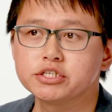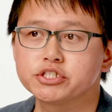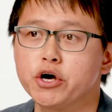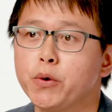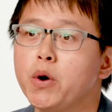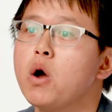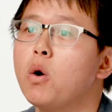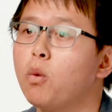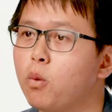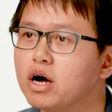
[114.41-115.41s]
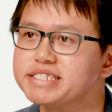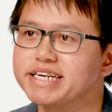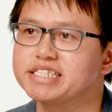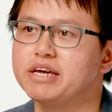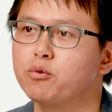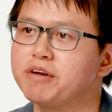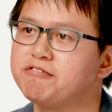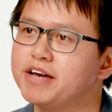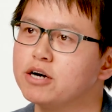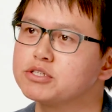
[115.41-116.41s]
So, one technique we
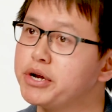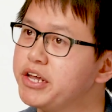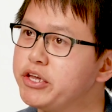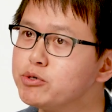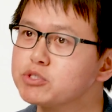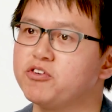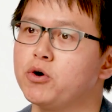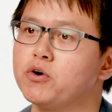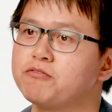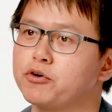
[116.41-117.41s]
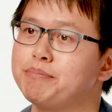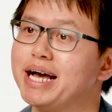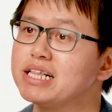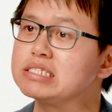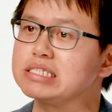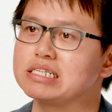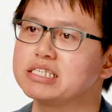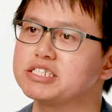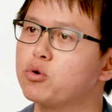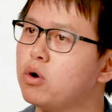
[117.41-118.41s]
found pretty useful for balancing
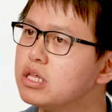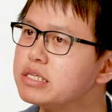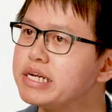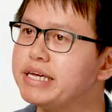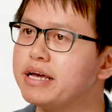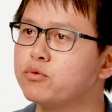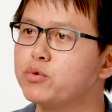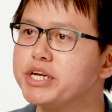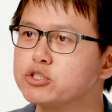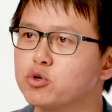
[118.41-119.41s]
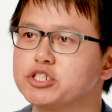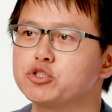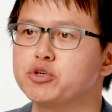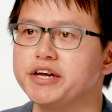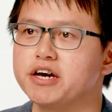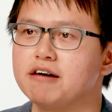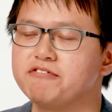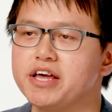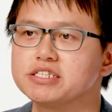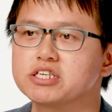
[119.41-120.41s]
this quality and resource
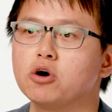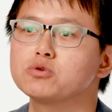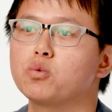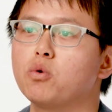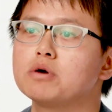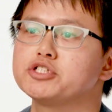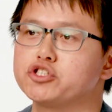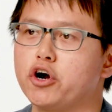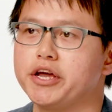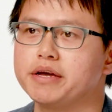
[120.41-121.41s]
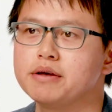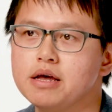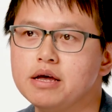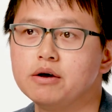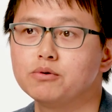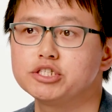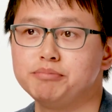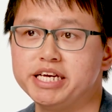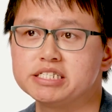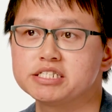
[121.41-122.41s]
trade-off is called warm starting, which
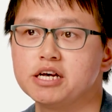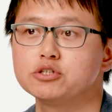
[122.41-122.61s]
means